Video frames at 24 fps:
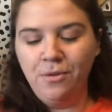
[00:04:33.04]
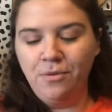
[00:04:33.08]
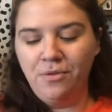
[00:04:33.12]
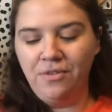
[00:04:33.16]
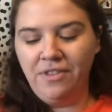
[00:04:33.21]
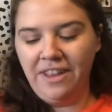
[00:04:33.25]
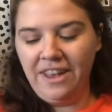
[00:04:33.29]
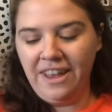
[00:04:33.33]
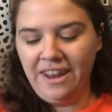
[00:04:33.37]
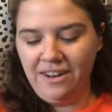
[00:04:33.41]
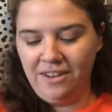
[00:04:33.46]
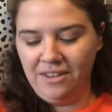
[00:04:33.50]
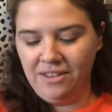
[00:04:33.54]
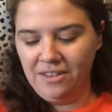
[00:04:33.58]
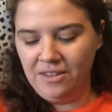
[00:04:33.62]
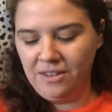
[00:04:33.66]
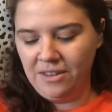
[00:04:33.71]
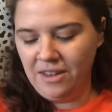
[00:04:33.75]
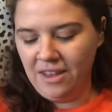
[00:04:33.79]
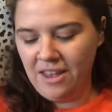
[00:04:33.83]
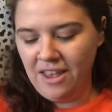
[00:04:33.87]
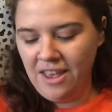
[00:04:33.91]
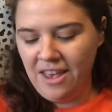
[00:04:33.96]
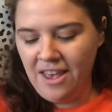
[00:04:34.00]

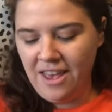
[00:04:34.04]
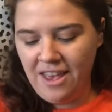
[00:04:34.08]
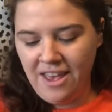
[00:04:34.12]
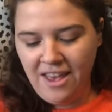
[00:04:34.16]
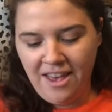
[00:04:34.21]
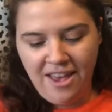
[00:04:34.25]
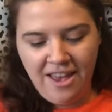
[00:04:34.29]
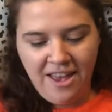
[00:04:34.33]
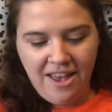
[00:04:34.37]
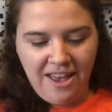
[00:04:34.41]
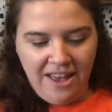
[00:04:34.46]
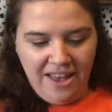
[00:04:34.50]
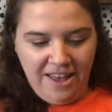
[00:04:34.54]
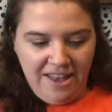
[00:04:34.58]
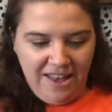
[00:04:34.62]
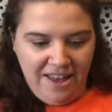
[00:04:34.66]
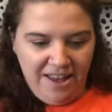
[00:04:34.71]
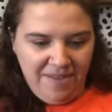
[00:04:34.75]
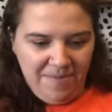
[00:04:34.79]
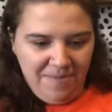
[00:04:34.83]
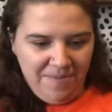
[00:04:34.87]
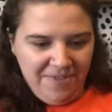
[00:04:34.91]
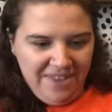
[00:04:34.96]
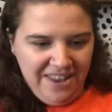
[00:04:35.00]
flannels
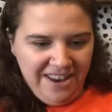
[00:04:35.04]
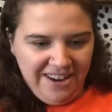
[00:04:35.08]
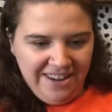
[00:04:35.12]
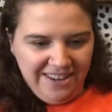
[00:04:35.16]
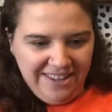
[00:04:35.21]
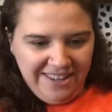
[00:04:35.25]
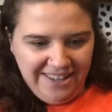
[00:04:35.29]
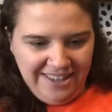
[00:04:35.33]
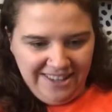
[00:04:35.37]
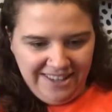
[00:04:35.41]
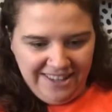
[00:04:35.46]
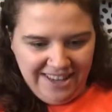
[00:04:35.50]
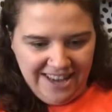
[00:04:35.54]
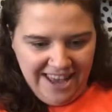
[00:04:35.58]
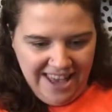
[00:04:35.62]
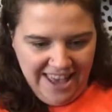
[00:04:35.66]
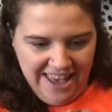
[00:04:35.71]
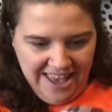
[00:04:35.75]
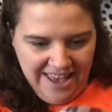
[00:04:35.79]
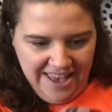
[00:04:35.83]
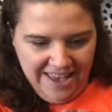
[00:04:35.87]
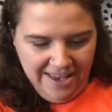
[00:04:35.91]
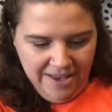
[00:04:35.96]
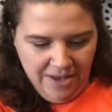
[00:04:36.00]
there
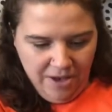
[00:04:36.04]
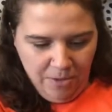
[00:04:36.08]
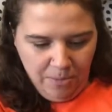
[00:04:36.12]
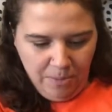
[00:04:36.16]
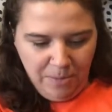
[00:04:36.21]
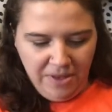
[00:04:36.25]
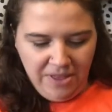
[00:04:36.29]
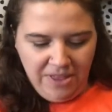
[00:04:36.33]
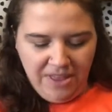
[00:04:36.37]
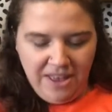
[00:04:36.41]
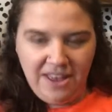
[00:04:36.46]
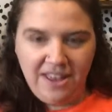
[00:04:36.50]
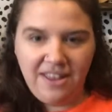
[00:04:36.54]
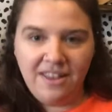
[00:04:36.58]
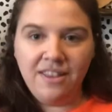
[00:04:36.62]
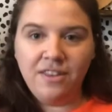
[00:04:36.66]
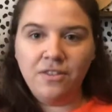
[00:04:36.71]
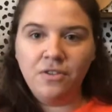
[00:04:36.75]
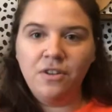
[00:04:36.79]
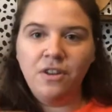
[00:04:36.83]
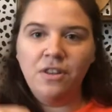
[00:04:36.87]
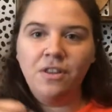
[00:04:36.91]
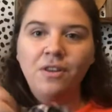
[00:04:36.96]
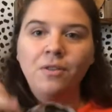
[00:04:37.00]
today, hoping that there's
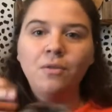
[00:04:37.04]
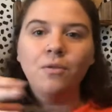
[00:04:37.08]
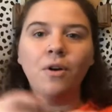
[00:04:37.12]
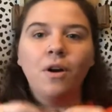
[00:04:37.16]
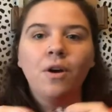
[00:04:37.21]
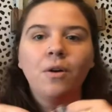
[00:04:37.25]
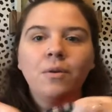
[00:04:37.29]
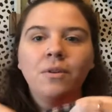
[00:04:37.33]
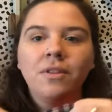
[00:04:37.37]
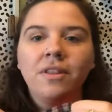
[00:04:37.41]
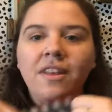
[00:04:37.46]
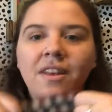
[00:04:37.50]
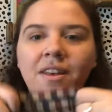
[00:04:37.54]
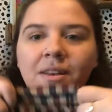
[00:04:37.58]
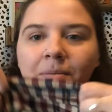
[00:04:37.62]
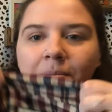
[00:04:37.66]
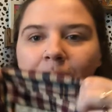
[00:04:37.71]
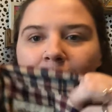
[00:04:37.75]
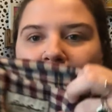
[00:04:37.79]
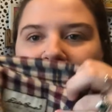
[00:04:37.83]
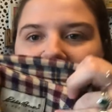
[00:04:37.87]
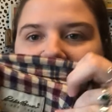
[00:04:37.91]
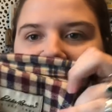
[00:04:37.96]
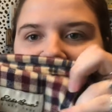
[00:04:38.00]
nothing wrong with them,
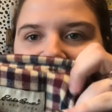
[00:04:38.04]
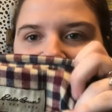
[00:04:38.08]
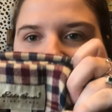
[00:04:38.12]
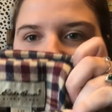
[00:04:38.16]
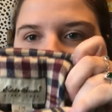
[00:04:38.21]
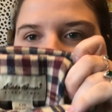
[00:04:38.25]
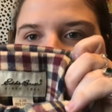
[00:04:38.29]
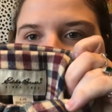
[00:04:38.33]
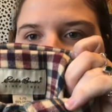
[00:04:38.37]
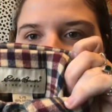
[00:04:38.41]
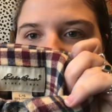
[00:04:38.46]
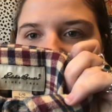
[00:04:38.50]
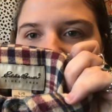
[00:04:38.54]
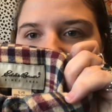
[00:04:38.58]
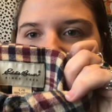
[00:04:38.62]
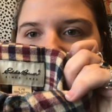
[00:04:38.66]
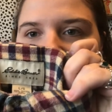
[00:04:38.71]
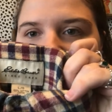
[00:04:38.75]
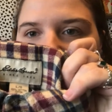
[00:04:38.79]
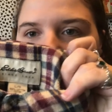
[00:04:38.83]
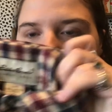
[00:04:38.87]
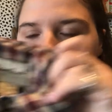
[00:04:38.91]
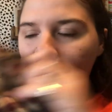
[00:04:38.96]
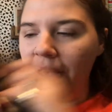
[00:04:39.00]
but this is an
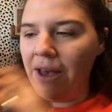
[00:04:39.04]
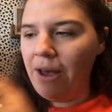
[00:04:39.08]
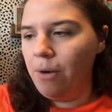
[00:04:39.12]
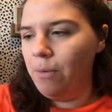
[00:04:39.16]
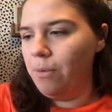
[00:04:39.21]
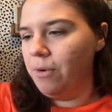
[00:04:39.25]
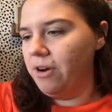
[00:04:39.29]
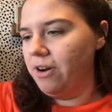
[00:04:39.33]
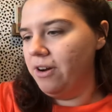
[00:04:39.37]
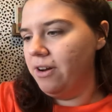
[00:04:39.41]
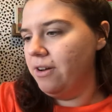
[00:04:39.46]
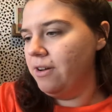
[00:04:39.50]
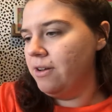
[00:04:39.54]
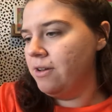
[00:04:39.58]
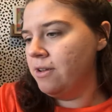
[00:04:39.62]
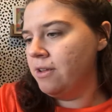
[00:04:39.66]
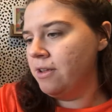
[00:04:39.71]
Eddie Bauer.